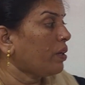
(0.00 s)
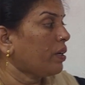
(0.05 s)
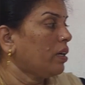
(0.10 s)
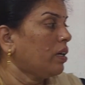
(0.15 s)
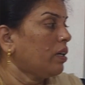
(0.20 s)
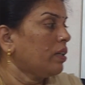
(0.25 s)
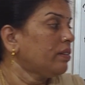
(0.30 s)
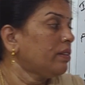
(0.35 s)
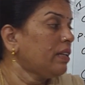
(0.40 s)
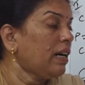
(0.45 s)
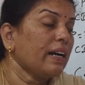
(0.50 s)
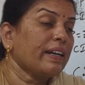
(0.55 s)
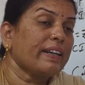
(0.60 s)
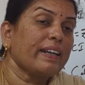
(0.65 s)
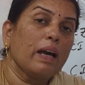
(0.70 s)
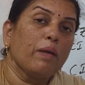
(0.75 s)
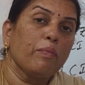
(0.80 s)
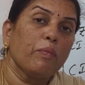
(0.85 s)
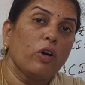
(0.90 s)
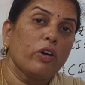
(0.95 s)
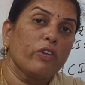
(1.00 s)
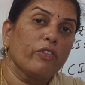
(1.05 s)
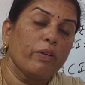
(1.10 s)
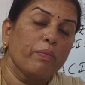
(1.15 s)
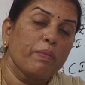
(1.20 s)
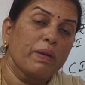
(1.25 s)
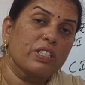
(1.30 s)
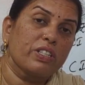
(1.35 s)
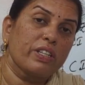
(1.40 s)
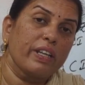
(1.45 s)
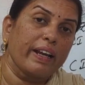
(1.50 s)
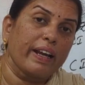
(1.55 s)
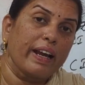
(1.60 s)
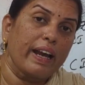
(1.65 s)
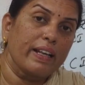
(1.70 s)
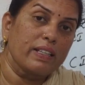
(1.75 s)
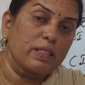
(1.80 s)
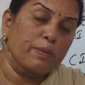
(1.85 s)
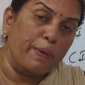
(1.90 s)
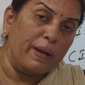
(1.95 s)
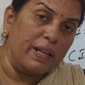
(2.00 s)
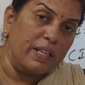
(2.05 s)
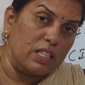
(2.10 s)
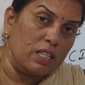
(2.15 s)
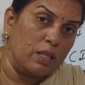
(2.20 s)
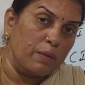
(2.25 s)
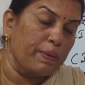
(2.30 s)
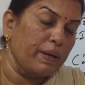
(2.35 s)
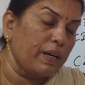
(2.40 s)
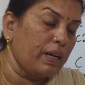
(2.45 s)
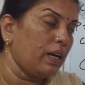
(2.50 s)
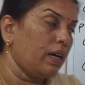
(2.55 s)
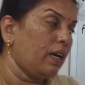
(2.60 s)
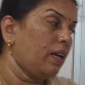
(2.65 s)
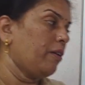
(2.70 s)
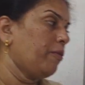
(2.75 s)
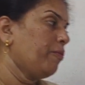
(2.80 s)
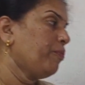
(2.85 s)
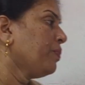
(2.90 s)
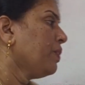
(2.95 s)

That amount we must take as principal.